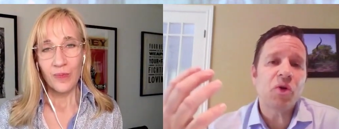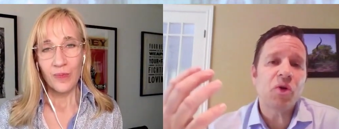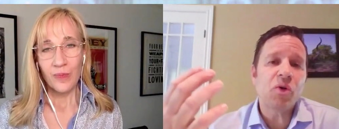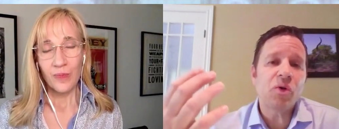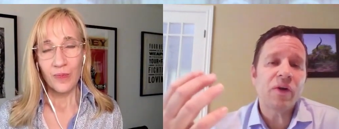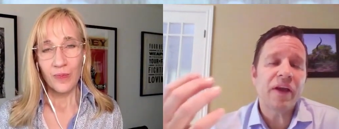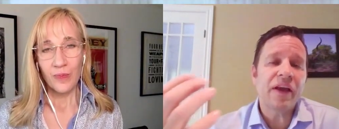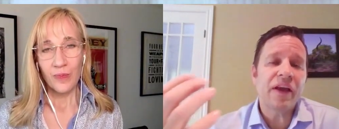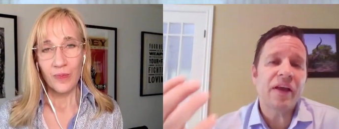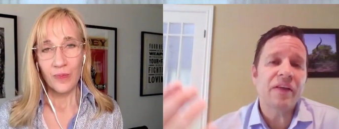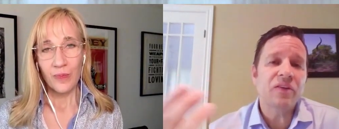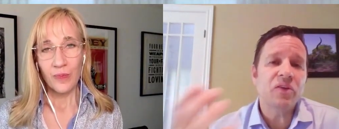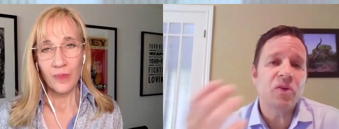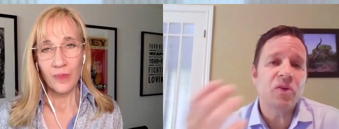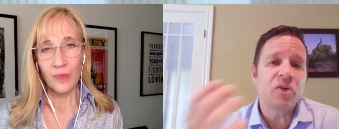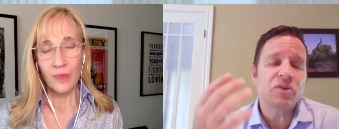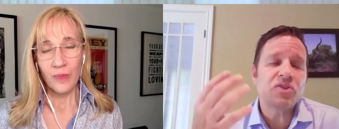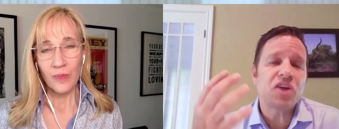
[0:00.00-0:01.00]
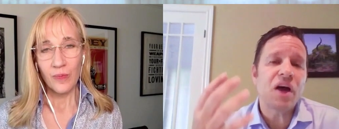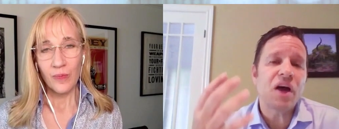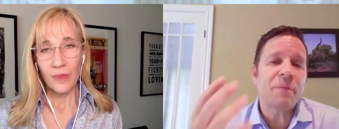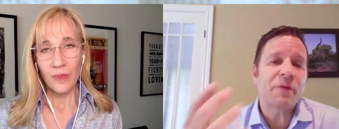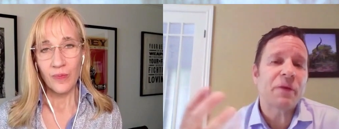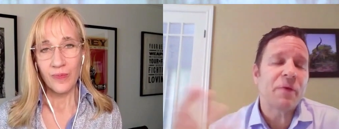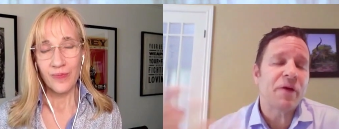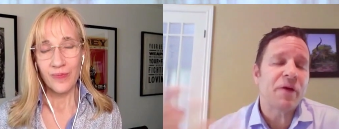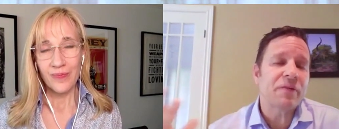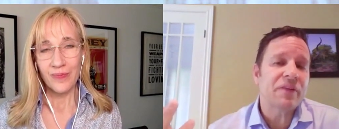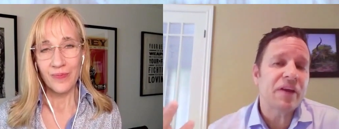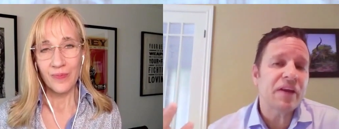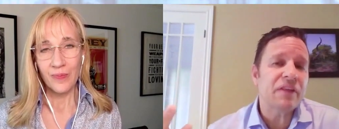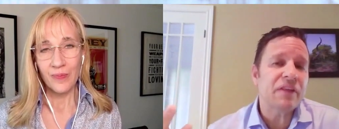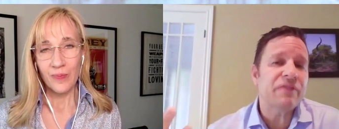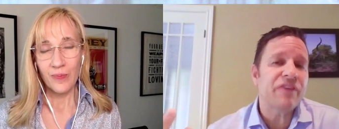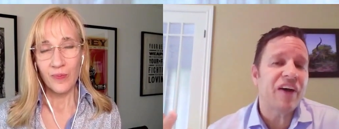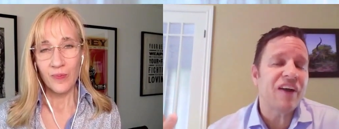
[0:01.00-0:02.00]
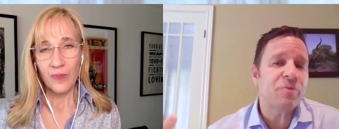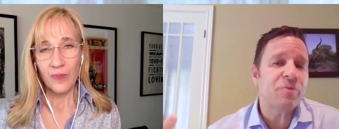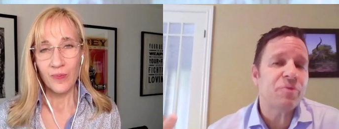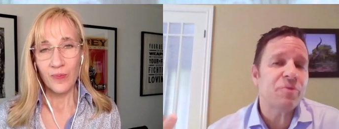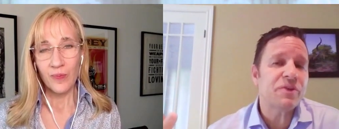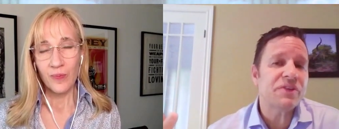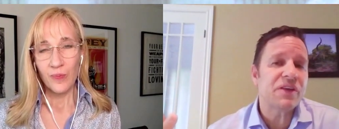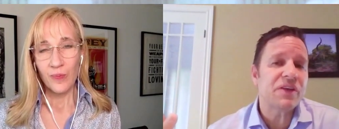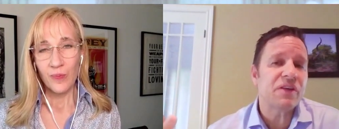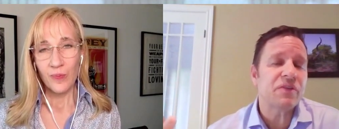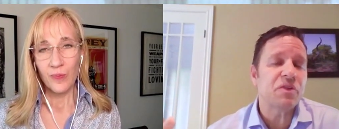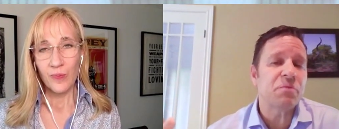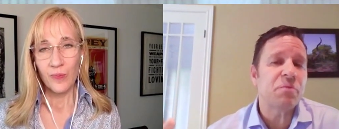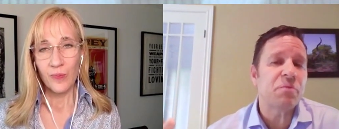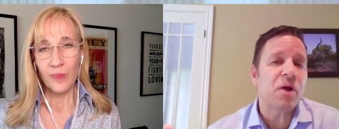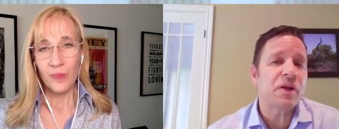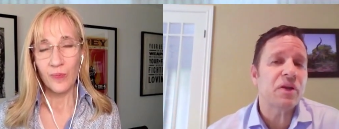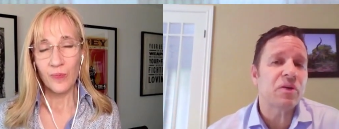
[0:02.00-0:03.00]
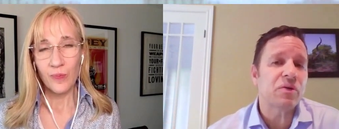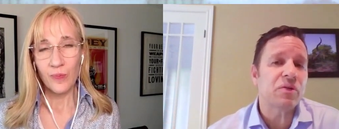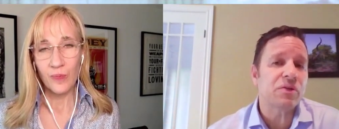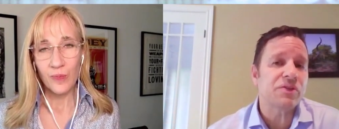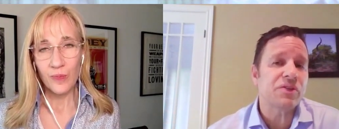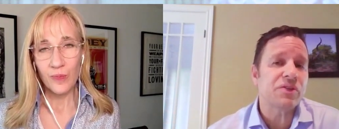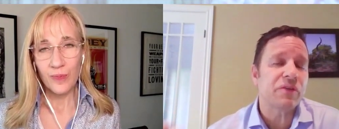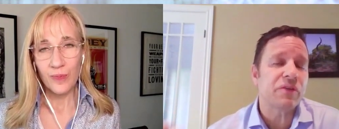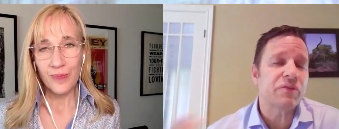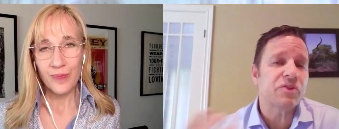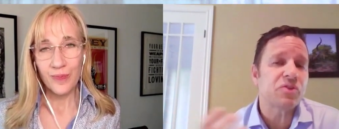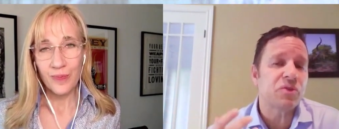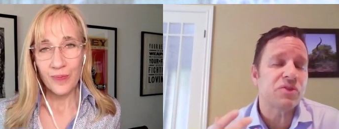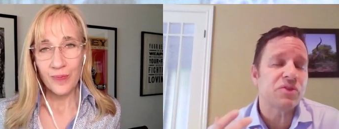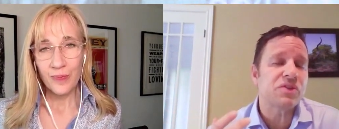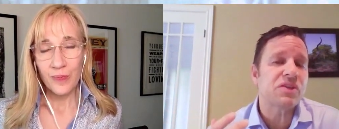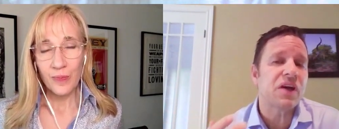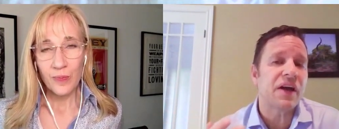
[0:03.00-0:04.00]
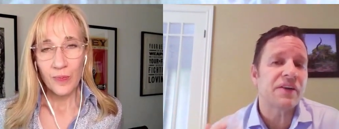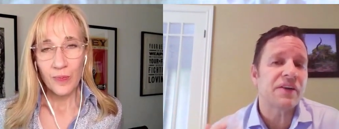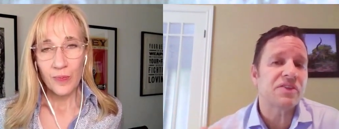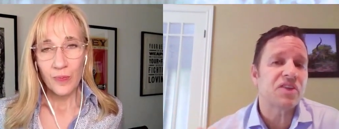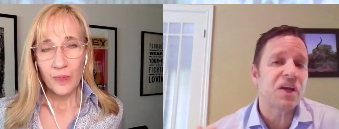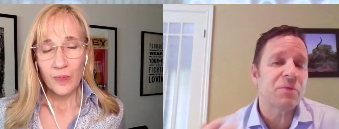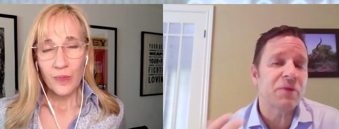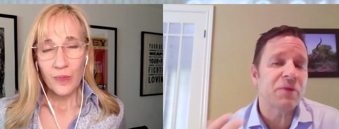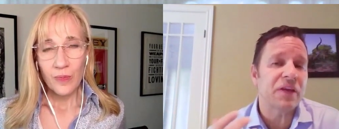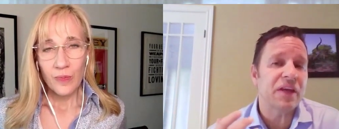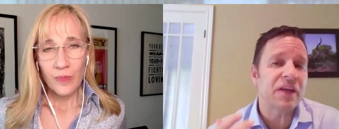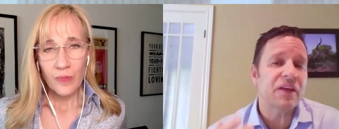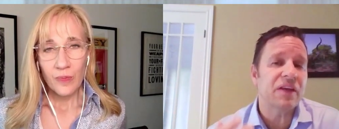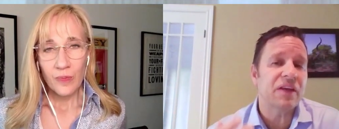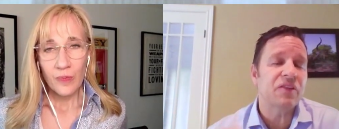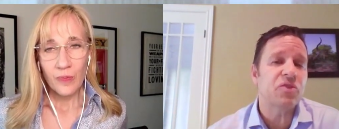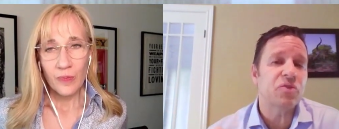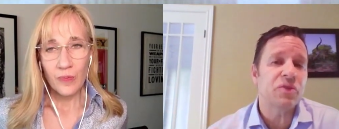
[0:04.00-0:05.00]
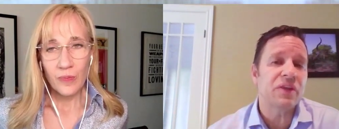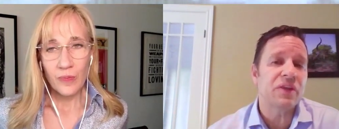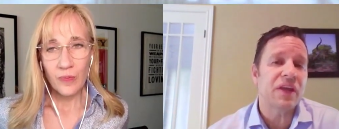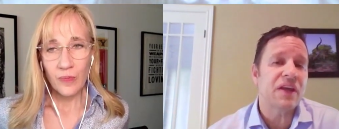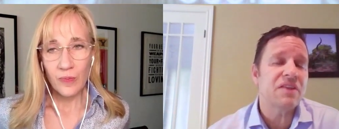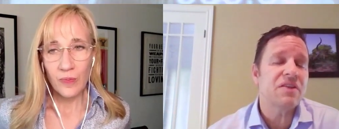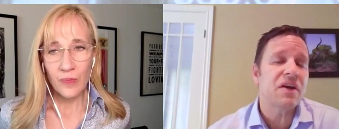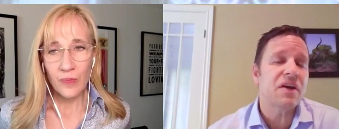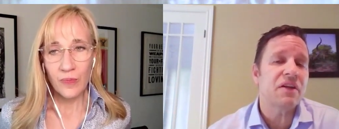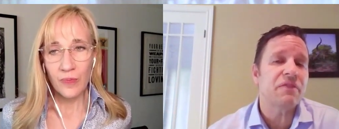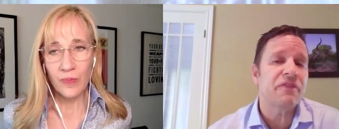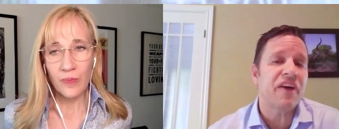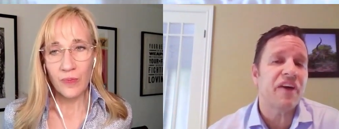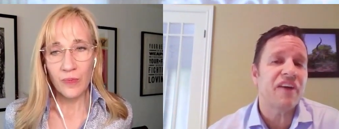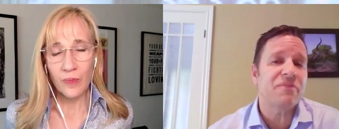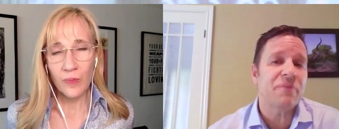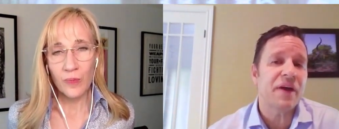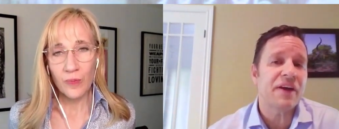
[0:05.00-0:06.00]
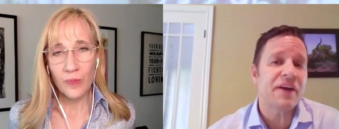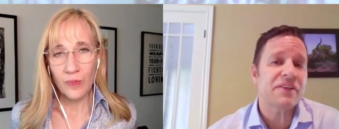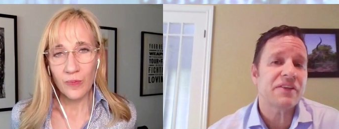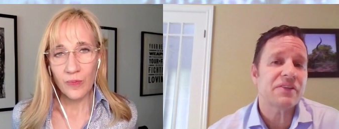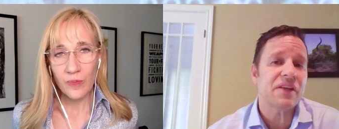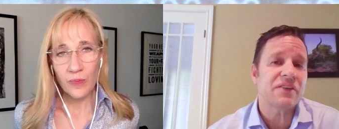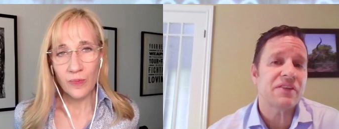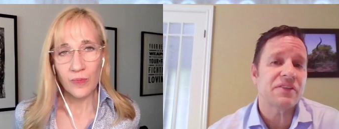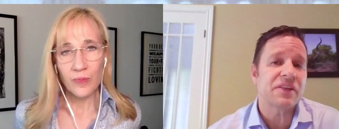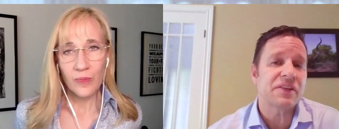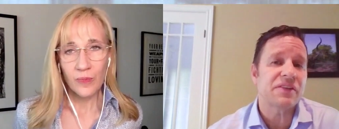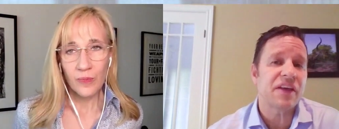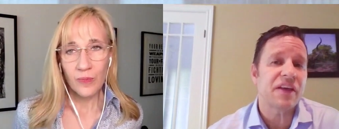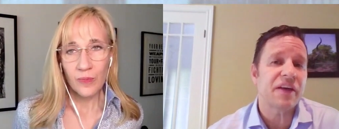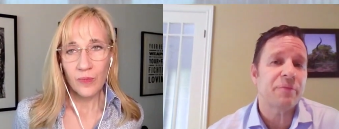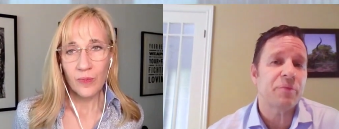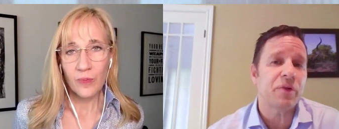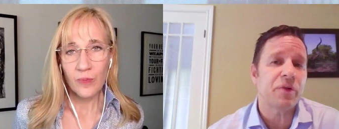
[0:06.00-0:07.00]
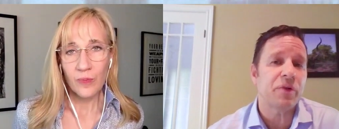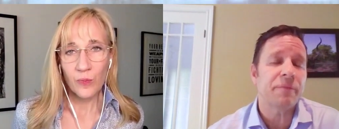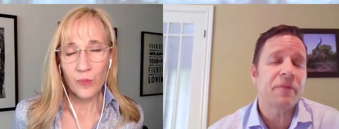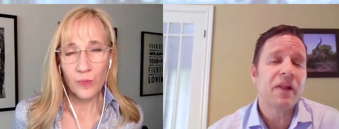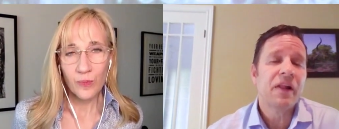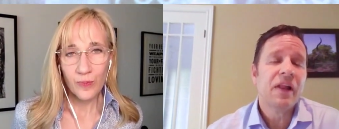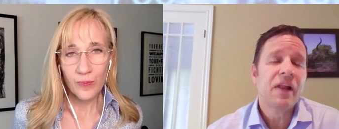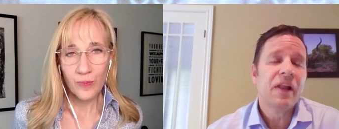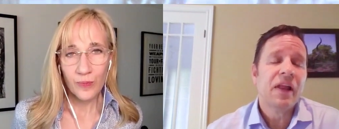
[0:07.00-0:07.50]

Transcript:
Speaker 1: flow and you're stopping about ninety-five percent of the particles of a certain size coming in through the N ninety-five mask, as an example.